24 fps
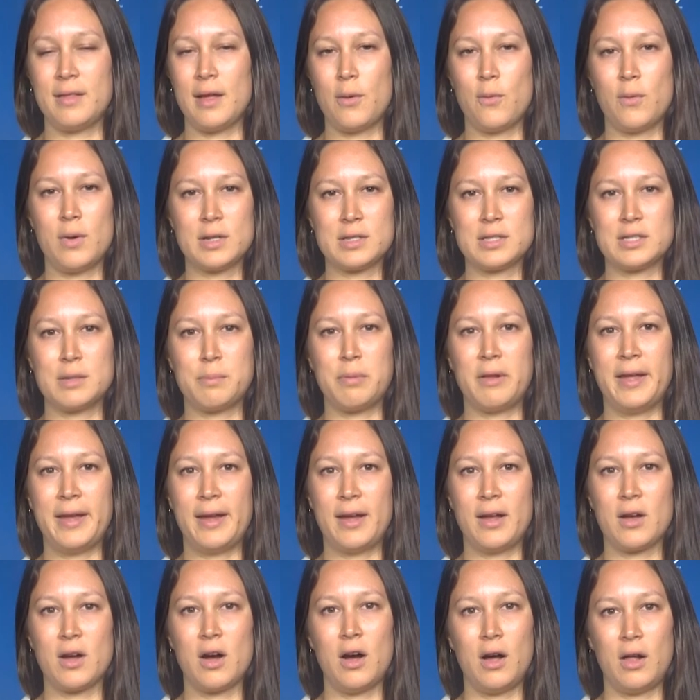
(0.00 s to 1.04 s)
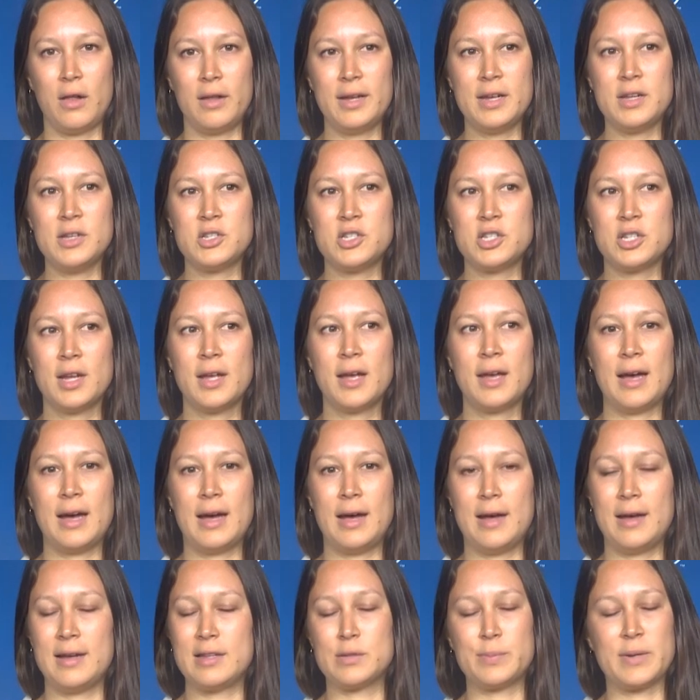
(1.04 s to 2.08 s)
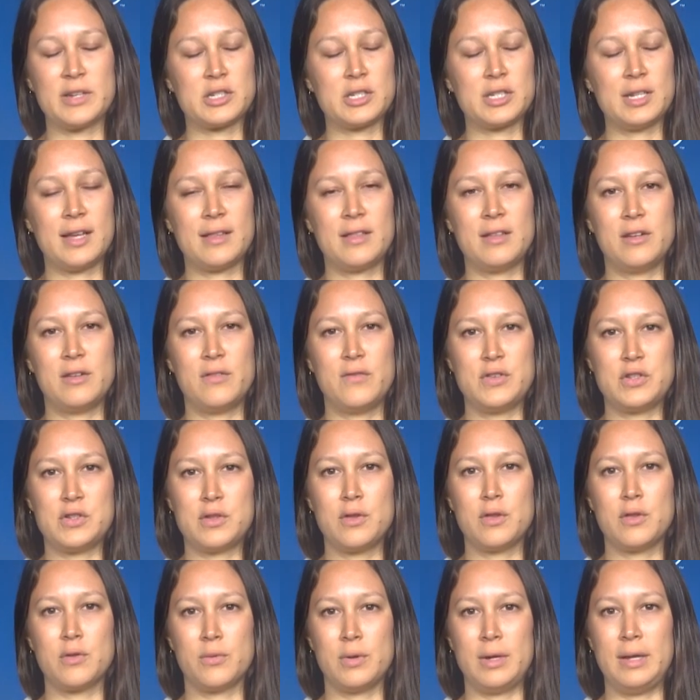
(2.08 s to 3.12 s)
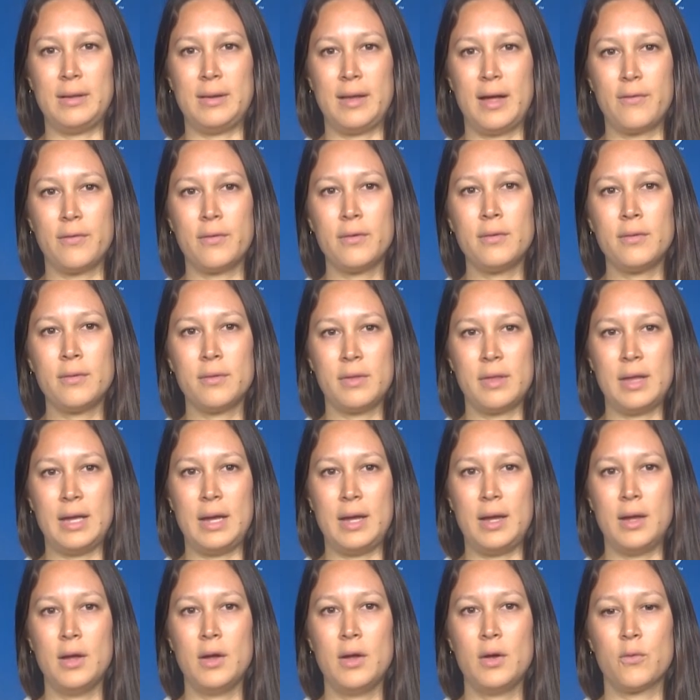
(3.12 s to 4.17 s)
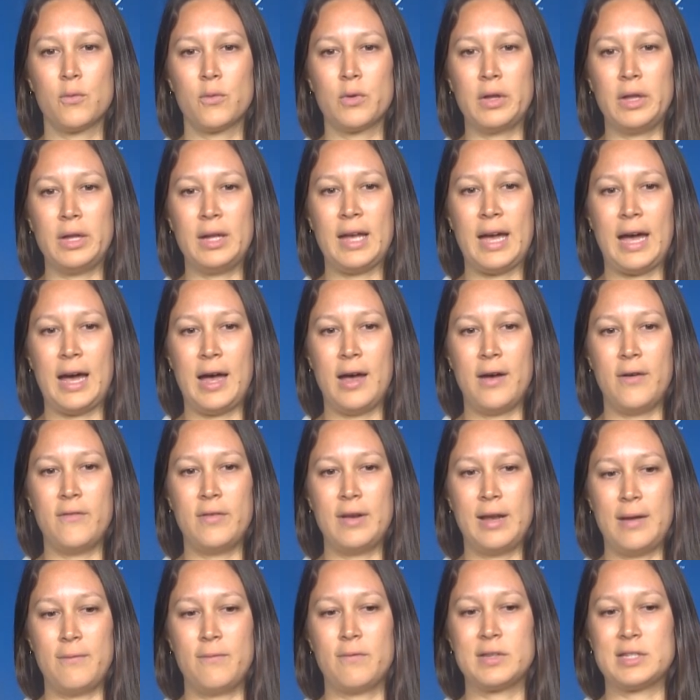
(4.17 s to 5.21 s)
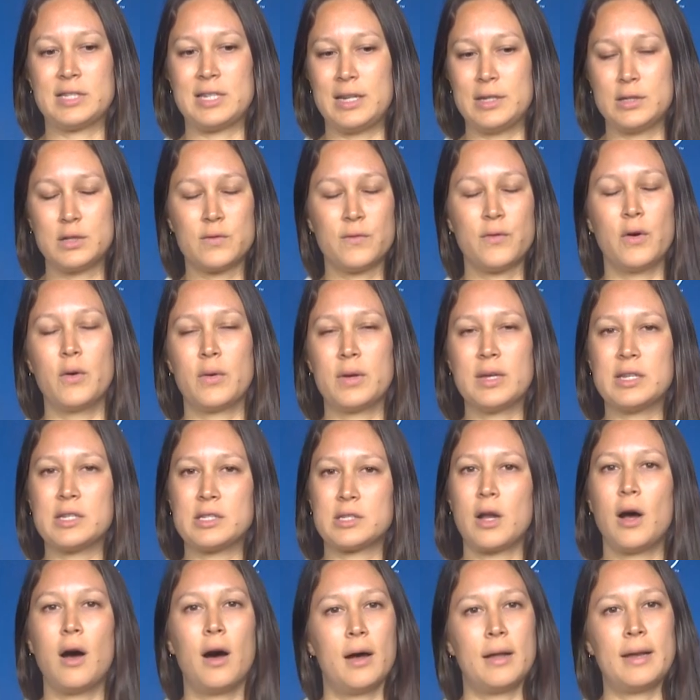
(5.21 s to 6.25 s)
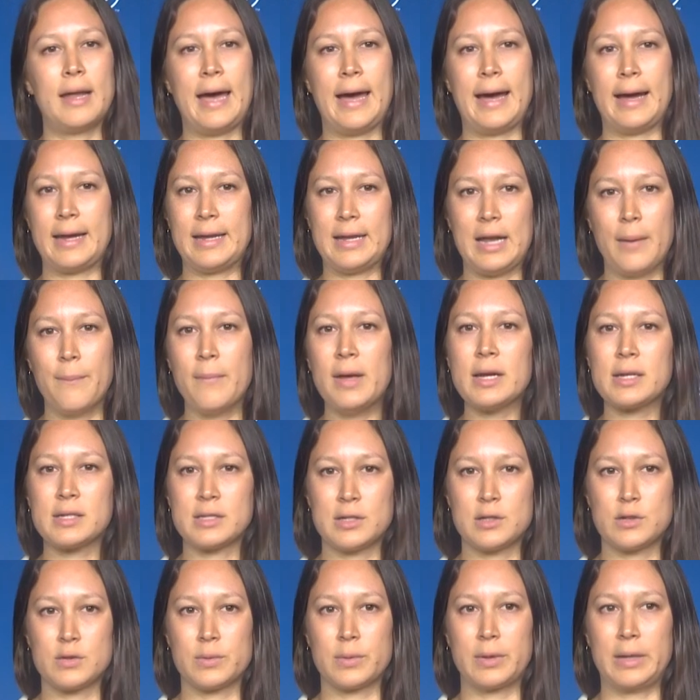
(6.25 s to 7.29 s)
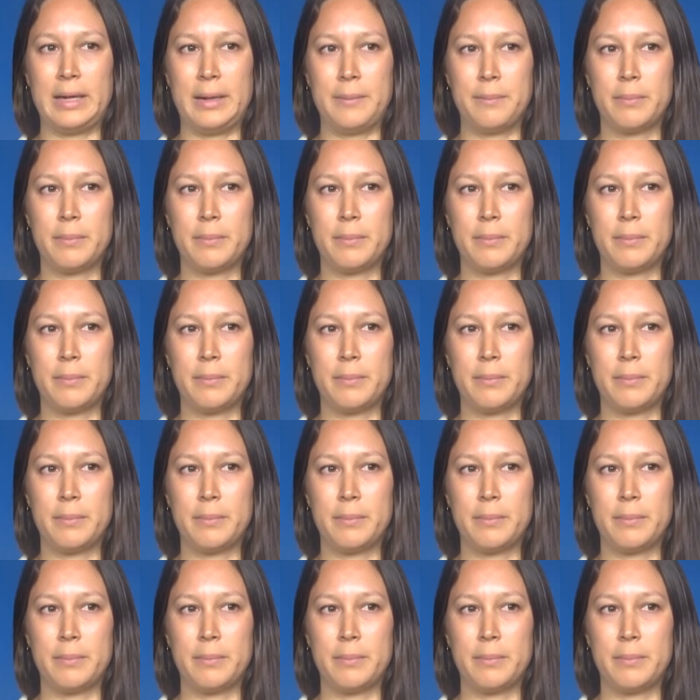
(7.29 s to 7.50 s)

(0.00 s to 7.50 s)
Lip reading: that wants to play in college, especially at the Division III level. They really have an emphasized focus on academics. It's really